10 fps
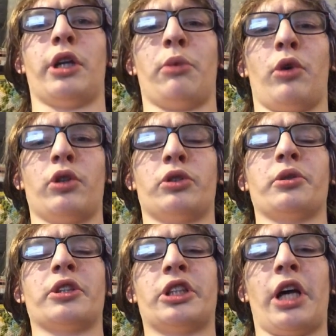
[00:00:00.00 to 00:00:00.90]
but I'm
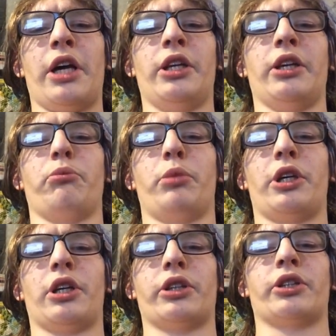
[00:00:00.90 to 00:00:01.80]
also excited
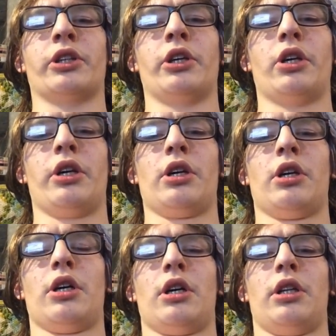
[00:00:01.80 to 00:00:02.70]
because
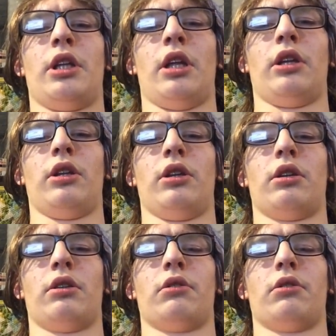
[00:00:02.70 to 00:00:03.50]
then